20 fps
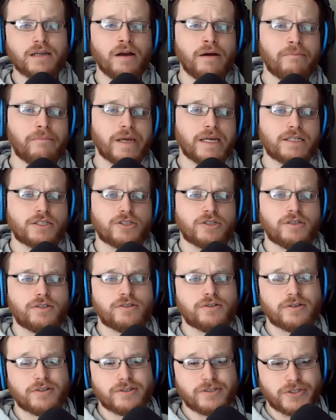make sure
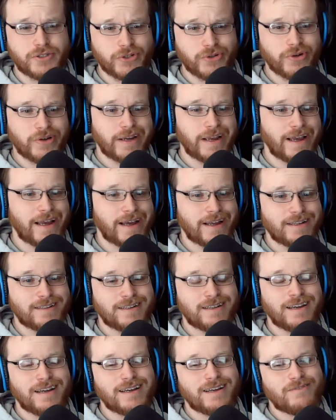you're doing at
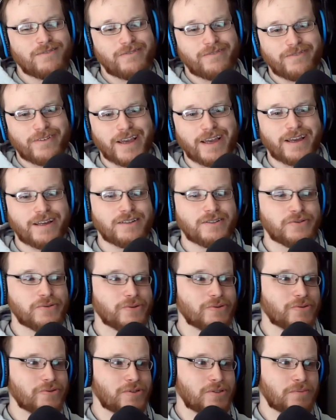
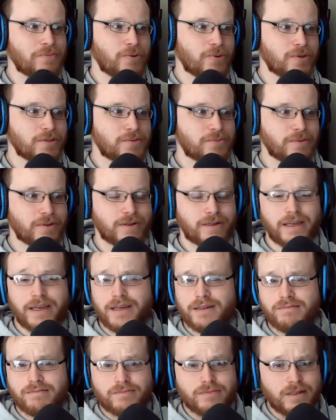FanDuel Sportsbook.
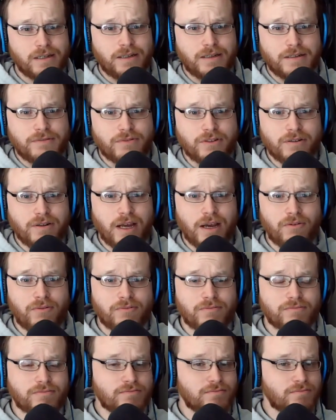And if you're not,
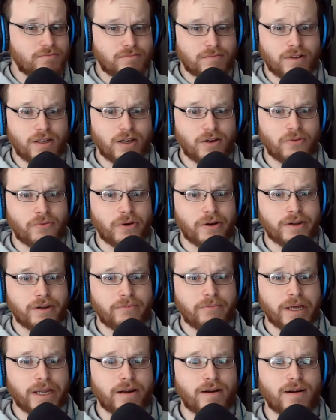you know, wanting to
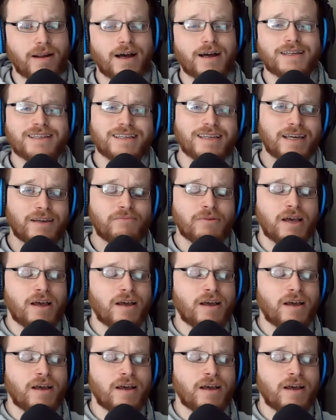bet on a hockey game,